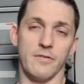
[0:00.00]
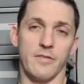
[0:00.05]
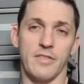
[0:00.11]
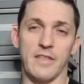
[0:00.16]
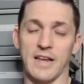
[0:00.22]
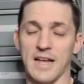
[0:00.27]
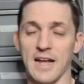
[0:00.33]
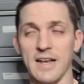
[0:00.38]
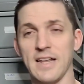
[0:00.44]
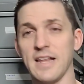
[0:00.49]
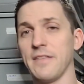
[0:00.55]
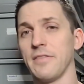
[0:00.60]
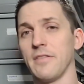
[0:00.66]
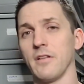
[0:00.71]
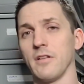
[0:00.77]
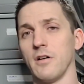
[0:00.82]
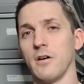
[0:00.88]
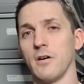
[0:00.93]
think I need in
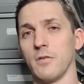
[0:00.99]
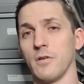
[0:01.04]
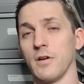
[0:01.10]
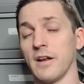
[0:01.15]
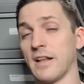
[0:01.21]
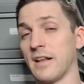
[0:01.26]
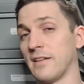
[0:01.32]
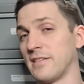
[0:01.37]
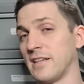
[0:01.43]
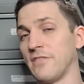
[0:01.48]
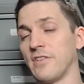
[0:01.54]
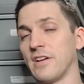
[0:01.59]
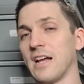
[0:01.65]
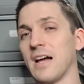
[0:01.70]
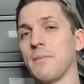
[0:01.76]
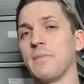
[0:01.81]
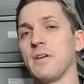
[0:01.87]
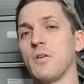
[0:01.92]
the long run, and it's even
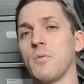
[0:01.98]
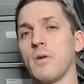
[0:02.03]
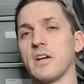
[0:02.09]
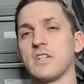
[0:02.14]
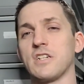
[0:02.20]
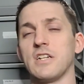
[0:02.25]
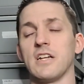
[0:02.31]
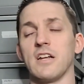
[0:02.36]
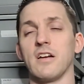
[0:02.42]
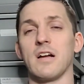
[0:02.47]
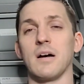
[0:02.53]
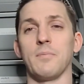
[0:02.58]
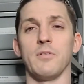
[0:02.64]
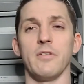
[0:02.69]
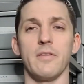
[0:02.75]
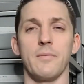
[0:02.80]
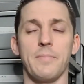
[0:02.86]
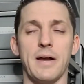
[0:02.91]
got me questioning a
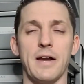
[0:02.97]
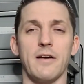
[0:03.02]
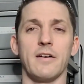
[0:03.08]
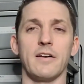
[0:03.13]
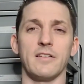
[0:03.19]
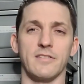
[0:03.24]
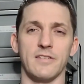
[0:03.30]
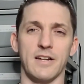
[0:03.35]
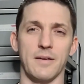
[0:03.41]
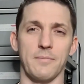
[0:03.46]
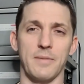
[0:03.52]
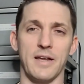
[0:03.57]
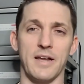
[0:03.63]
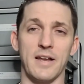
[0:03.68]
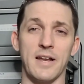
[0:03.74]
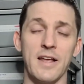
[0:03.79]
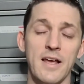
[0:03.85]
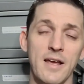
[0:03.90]
couple of the pairings that I
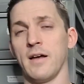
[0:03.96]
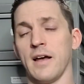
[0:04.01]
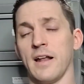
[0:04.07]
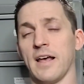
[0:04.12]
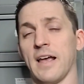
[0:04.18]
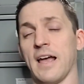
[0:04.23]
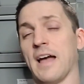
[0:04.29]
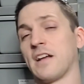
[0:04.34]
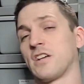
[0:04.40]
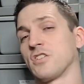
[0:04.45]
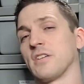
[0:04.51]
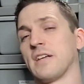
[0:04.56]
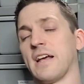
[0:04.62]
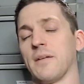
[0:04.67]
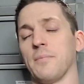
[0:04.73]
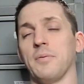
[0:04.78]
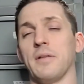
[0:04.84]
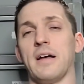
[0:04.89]
made. Had I actually
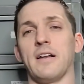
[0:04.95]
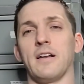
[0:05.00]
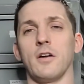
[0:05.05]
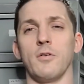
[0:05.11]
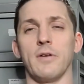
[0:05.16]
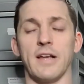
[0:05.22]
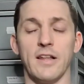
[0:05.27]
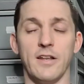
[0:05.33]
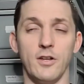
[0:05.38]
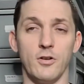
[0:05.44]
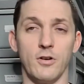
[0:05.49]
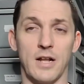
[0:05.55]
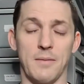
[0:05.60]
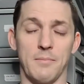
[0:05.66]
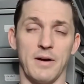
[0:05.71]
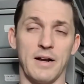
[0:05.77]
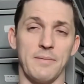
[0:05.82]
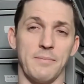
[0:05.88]
had a plan going into it, I
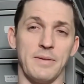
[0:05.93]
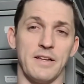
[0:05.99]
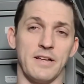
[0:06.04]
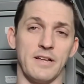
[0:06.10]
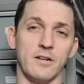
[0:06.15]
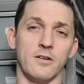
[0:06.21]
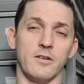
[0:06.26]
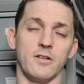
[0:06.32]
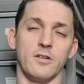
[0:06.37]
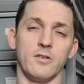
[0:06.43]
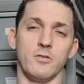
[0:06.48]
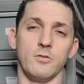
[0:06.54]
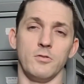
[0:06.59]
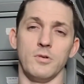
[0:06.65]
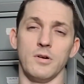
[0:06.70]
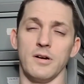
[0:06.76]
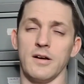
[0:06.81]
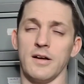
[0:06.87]
might be a year or
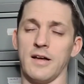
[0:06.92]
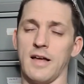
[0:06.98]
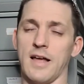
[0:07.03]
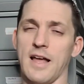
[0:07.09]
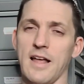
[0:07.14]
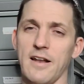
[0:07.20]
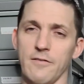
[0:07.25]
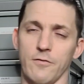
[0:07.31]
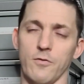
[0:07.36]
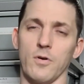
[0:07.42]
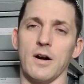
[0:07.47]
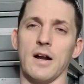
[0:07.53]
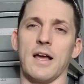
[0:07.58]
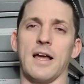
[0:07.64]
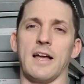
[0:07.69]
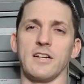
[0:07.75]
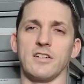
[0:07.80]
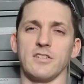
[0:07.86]
two ahead of where
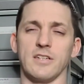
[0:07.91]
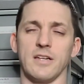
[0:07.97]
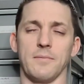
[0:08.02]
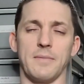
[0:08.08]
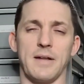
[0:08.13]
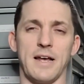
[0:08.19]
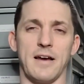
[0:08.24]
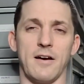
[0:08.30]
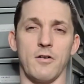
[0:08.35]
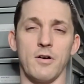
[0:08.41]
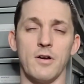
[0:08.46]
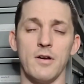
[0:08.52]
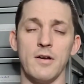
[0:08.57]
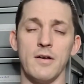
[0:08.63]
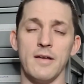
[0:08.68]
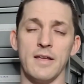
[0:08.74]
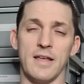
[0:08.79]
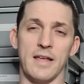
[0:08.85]
I actually am now
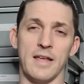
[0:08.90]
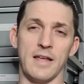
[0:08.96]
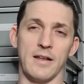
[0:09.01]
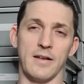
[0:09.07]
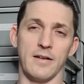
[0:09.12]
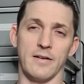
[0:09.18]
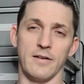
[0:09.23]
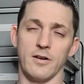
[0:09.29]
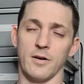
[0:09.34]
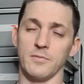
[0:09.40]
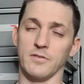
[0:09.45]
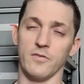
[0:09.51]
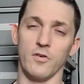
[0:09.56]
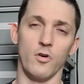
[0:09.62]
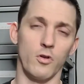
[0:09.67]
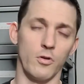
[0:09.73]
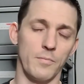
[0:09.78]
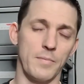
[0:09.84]
in terms of
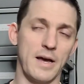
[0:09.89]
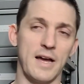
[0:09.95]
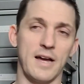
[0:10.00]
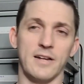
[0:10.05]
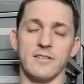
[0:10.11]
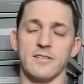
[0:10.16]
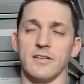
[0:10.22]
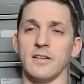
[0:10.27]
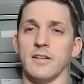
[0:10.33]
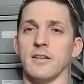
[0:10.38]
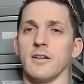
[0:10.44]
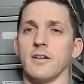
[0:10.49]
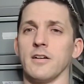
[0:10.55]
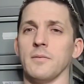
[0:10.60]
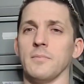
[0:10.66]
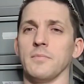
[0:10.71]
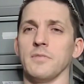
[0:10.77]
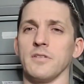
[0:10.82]
holdbacks, in
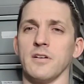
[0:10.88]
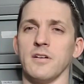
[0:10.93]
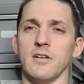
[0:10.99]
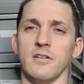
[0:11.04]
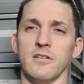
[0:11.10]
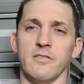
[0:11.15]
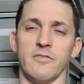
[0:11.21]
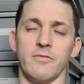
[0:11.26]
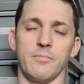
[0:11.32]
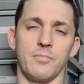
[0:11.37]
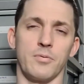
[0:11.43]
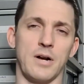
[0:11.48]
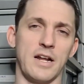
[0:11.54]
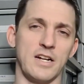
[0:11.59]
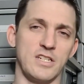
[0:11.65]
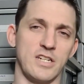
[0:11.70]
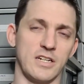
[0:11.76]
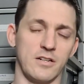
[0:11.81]
terms of
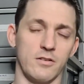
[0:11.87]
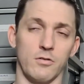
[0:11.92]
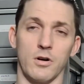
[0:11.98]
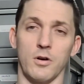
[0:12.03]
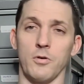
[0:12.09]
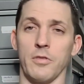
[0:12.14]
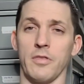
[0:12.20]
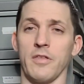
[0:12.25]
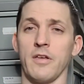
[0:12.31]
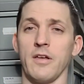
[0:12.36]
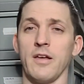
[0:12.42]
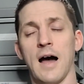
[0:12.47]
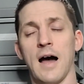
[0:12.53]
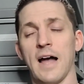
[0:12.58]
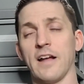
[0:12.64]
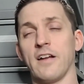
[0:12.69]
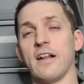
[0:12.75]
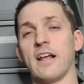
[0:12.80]
project growth.
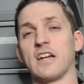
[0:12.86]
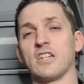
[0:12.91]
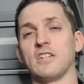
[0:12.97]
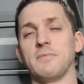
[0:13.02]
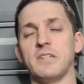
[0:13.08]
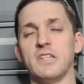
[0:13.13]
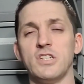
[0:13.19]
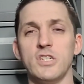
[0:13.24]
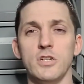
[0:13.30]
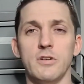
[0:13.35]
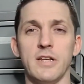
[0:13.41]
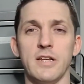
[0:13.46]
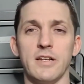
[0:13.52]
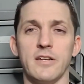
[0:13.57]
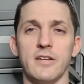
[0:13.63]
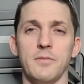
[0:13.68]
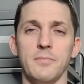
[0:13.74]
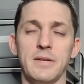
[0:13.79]
I could actually be
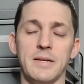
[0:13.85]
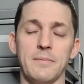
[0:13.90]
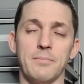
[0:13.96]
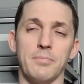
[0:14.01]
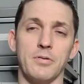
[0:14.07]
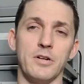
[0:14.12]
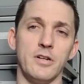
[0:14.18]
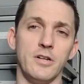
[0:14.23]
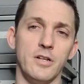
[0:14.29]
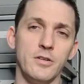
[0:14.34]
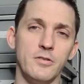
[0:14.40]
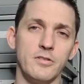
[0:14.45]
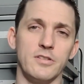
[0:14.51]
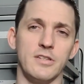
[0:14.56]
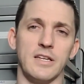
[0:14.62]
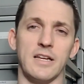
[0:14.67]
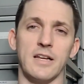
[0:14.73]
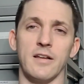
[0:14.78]
shooting to be
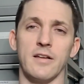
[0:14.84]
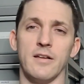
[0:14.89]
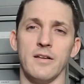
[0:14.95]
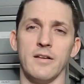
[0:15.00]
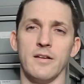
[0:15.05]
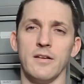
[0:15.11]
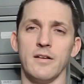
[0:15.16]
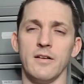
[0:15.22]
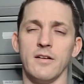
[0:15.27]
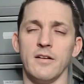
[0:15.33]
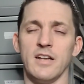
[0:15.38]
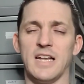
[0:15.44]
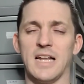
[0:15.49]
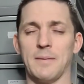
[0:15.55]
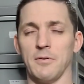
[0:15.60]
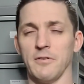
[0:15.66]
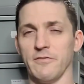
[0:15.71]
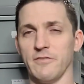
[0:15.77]
producing
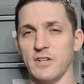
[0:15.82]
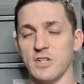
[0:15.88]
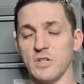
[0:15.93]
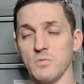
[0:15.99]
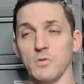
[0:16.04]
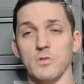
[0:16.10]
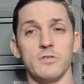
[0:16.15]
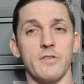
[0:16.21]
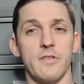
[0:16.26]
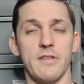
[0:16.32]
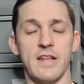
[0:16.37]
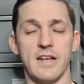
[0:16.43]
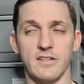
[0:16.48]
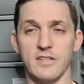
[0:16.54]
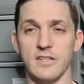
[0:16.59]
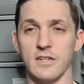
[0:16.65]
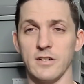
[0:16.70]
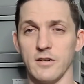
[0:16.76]
double visuals in the
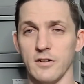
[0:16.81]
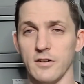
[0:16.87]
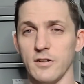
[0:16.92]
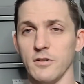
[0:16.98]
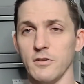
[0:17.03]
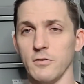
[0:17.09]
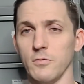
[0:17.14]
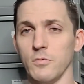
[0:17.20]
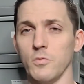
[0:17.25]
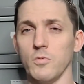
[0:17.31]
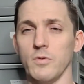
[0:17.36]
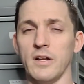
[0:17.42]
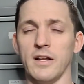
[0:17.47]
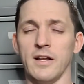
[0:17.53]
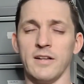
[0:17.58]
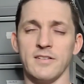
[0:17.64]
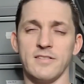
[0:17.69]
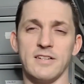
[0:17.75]
next year or two
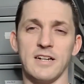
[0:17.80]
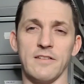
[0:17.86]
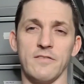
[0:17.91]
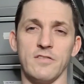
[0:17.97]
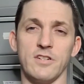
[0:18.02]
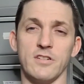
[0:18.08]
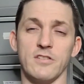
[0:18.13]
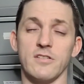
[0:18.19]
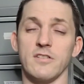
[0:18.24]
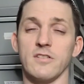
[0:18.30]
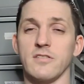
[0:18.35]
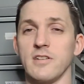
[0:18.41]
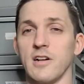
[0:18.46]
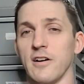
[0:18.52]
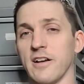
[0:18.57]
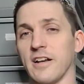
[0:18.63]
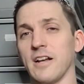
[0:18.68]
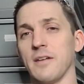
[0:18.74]
instead of just
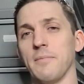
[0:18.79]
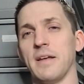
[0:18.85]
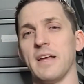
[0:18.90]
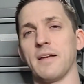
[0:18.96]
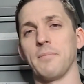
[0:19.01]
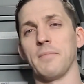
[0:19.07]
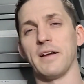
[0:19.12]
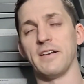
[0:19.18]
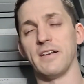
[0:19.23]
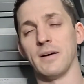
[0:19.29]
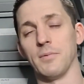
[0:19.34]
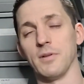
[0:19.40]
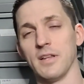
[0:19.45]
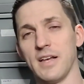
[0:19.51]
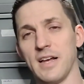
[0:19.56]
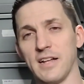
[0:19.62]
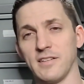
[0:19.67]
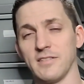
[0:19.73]
starting to make my double
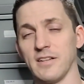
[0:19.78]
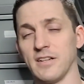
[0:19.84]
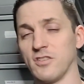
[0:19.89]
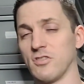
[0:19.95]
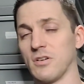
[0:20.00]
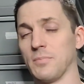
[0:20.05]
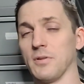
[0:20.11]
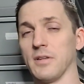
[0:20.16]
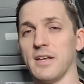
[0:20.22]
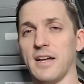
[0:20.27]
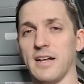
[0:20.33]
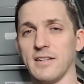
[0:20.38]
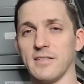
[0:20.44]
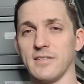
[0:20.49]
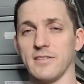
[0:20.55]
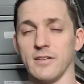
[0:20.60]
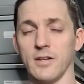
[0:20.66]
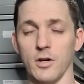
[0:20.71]
hets and triple
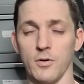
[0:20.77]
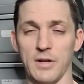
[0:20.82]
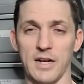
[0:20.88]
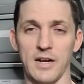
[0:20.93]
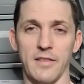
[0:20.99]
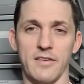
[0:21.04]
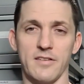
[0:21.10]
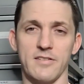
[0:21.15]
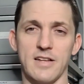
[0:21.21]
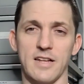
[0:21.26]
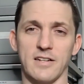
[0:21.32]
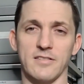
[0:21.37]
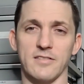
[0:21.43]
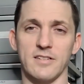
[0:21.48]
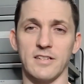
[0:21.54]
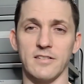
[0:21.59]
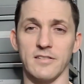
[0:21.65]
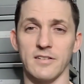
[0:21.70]
hets going into this
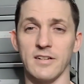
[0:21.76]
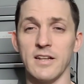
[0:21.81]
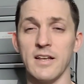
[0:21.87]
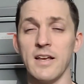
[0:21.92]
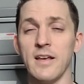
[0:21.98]
next season.